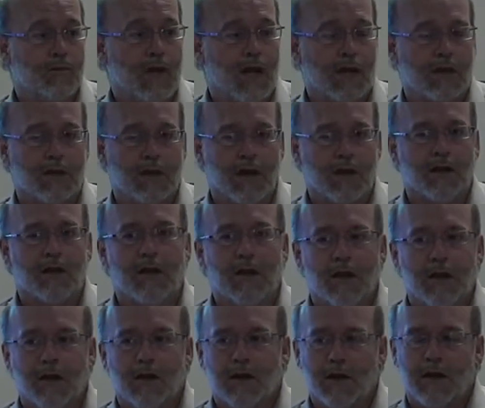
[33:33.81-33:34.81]
And
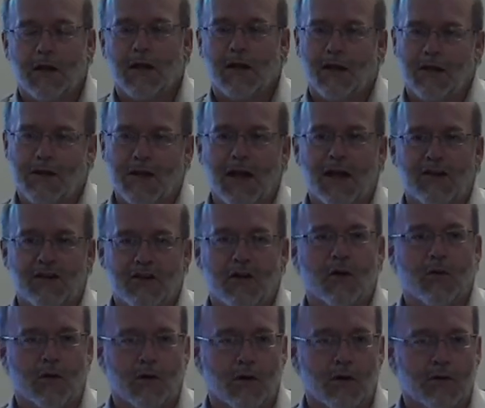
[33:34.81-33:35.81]
in the
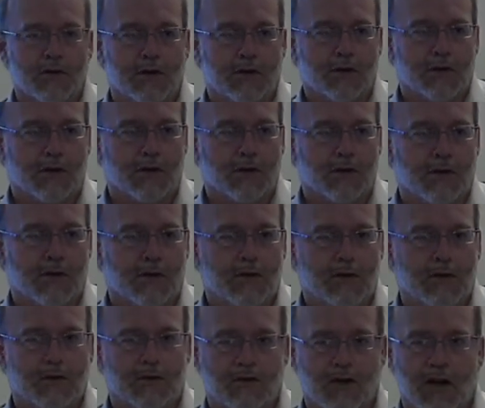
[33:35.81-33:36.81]
ideal world, and
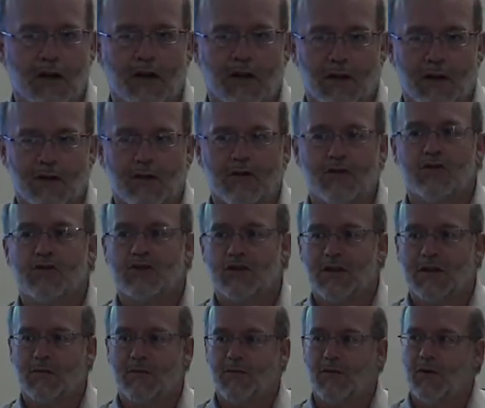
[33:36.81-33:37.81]
you can talk
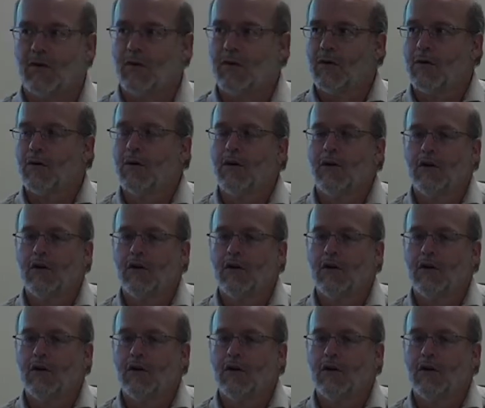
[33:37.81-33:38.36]
usually for